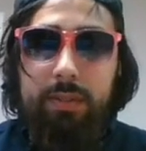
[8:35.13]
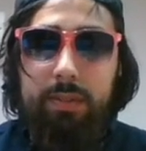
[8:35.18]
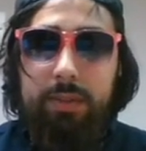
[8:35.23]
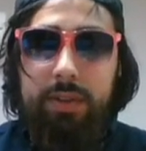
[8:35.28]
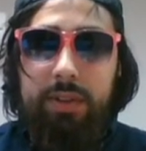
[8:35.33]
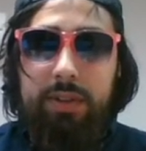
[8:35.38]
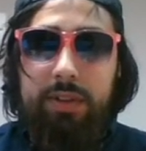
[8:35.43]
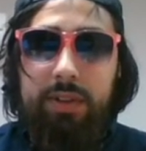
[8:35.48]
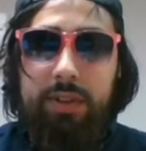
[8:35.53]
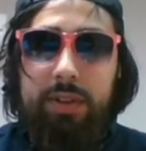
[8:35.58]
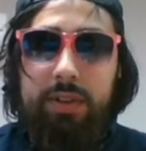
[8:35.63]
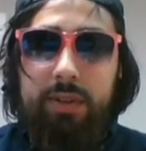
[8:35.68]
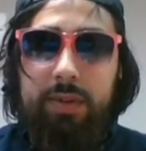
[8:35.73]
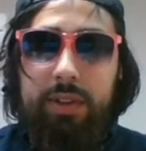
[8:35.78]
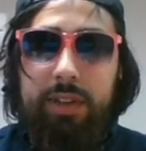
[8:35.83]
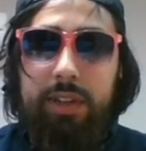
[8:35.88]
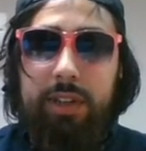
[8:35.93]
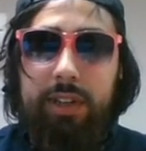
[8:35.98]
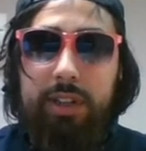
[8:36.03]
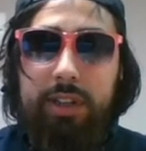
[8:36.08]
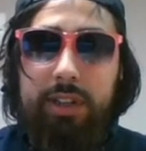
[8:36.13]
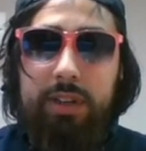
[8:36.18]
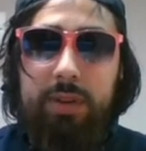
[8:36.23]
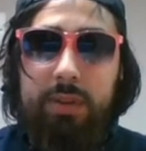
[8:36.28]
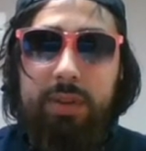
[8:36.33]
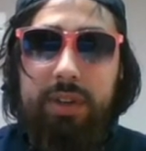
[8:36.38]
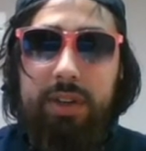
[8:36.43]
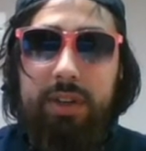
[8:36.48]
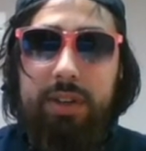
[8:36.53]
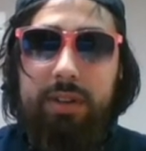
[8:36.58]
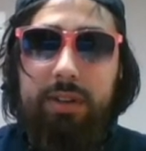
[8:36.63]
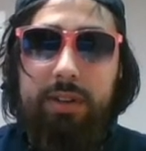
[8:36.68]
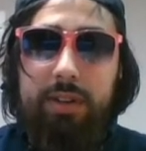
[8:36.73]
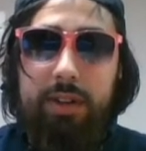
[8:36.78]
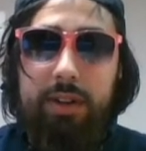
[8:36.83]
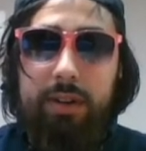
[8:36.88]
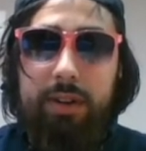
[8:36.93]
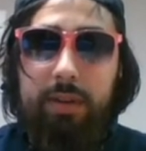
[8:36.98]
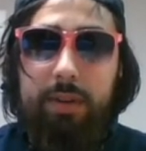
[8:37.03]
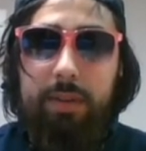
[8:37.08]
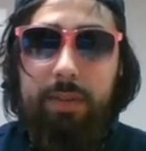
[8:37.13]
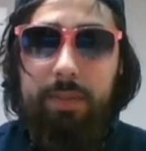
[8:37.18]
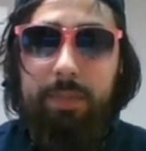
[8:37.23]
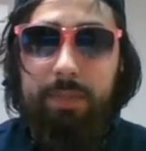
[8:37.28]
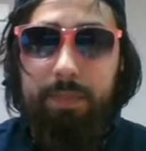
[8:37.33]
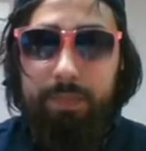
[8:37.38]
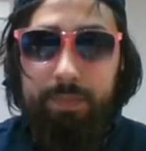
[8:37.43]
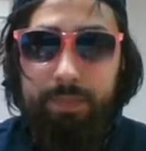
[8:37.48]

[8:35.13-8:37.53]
Blue zones. I want to look at this one. So